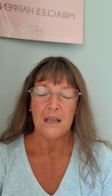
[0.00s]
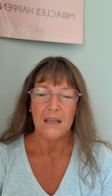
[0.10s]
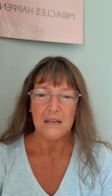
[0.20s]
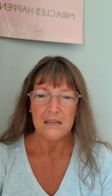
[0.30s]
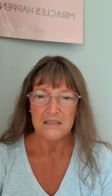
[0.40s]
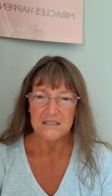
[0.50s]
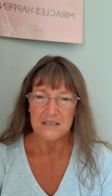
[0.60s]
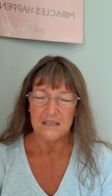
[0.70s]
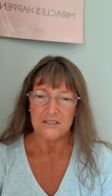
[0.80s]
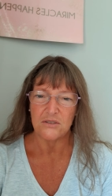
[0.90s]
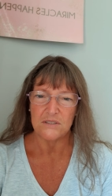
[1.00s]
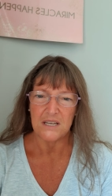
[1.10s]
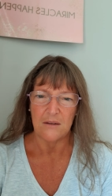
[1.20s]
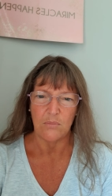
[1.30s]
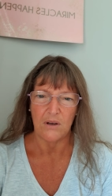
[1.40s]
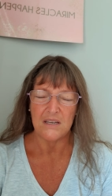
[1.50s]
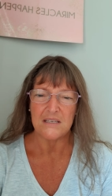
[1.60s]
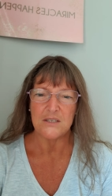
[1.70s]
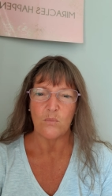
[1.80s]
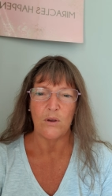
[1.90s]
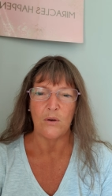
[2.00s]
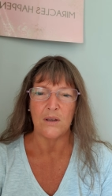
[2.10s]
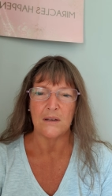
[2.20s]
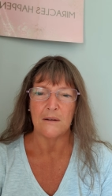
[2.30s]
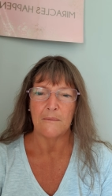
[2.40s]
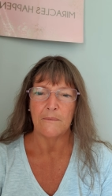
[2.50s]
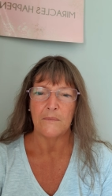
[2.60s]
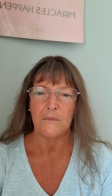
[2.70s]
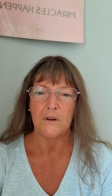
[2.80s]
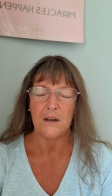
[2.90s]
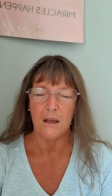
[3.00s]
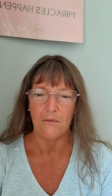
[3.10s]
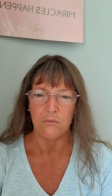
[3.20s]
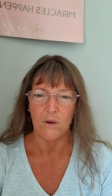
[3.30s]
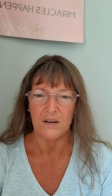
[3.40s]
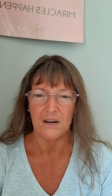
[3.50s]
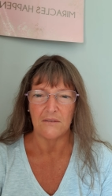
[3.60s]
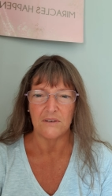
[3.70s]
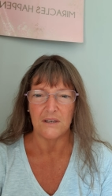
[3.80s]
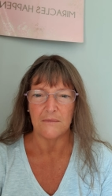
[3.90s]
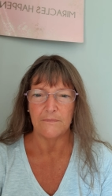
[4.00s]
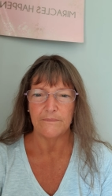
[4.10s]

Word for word: And He said today, by His Spirit, love one another.